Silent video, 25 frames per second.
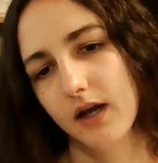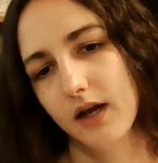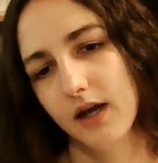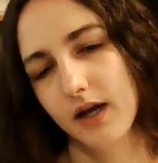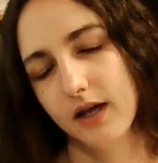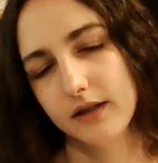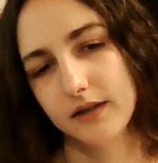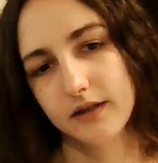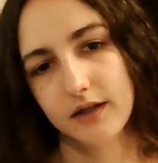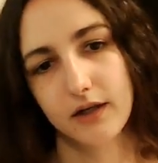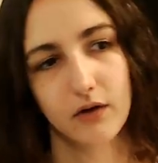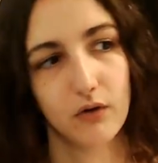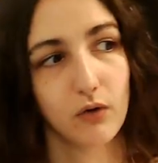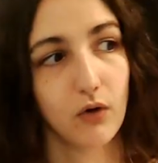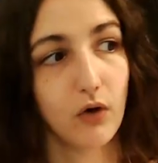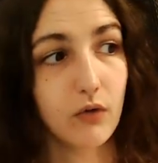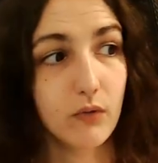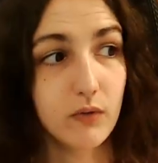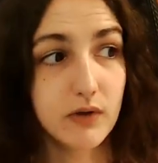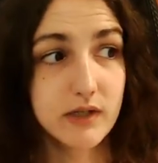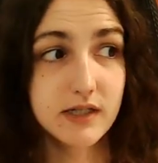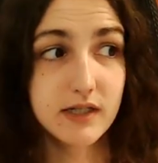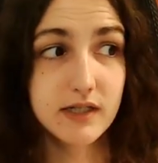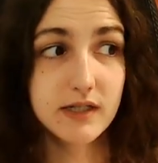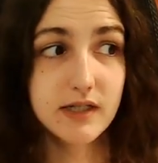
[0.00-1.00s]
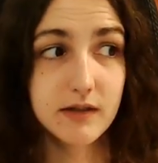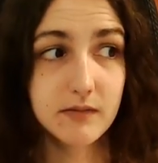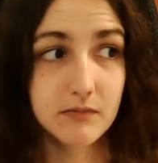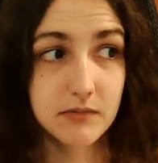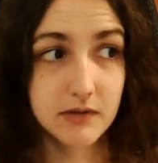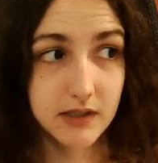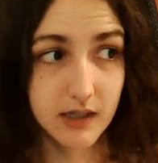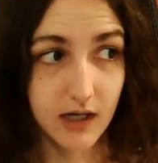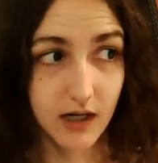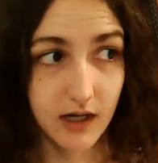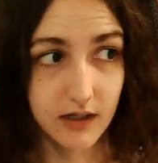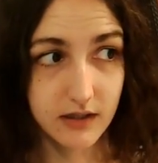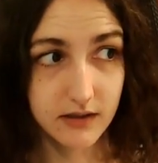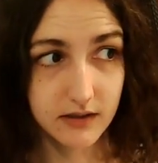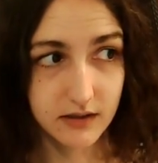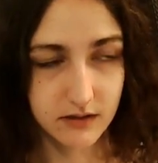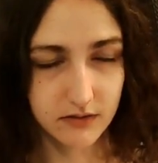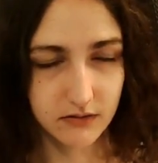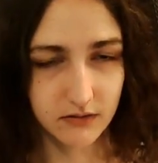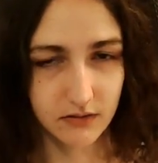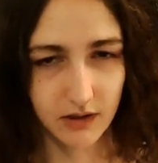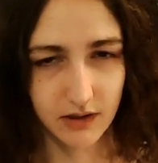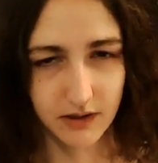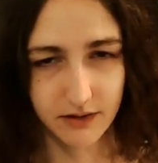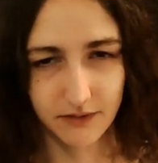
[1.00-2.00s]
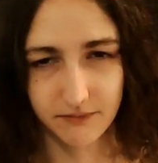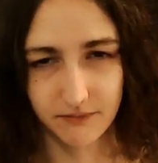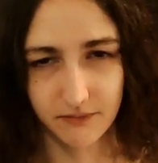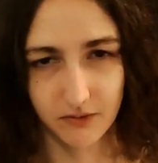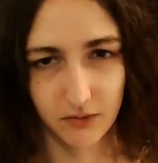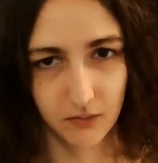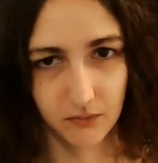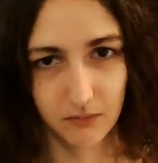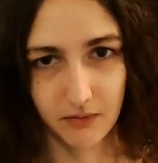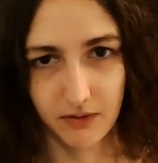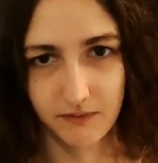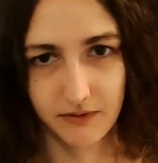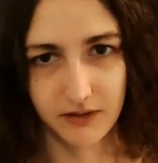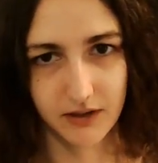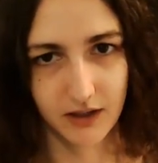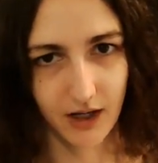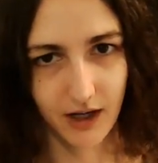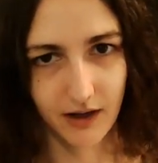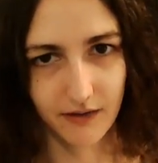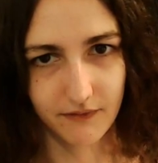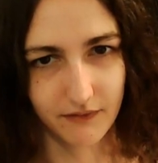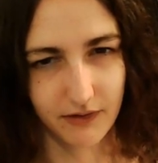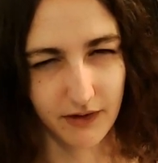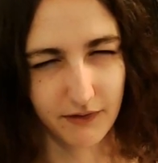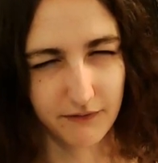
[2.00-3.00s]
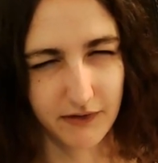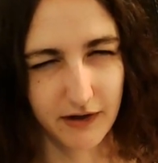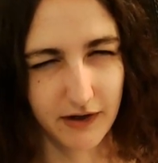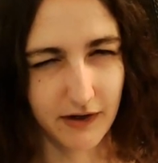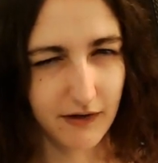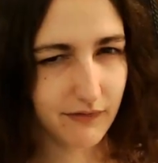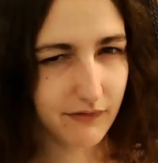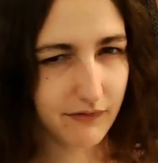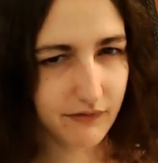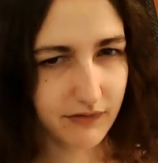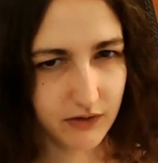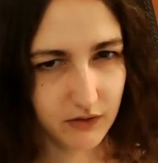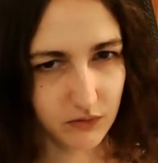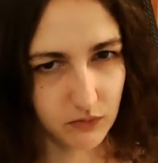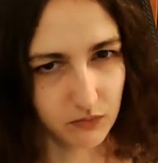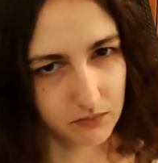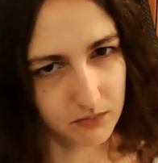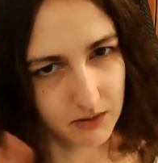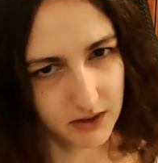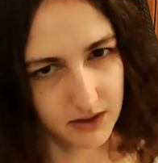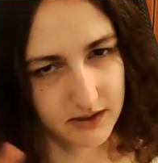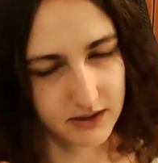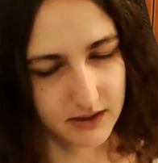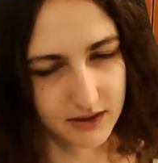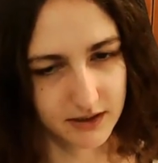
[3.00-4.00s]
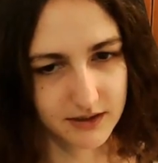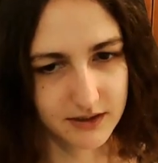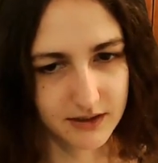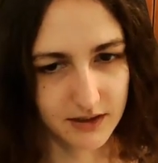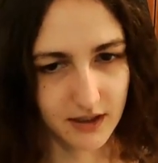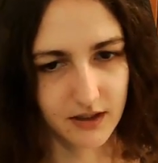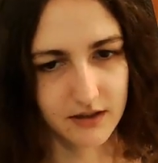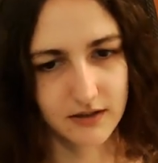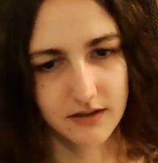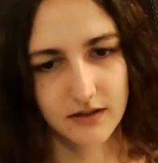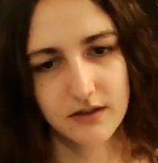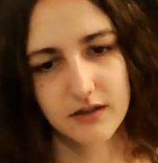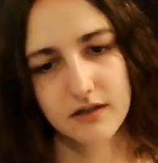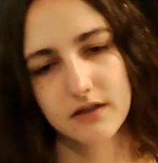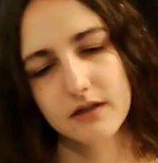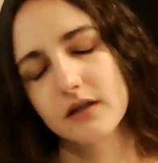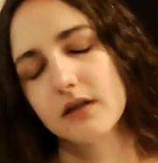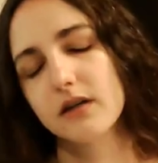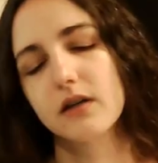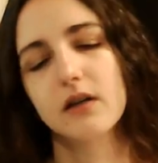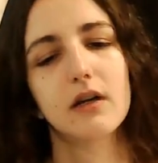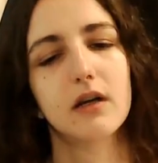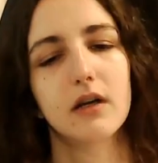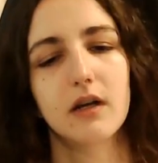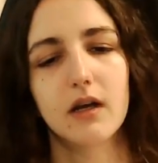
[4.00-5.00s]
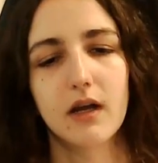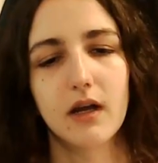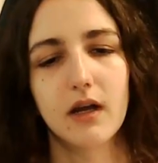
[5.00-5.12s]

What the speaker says: And they're always the same size, or maybe they have a very few basic sizes.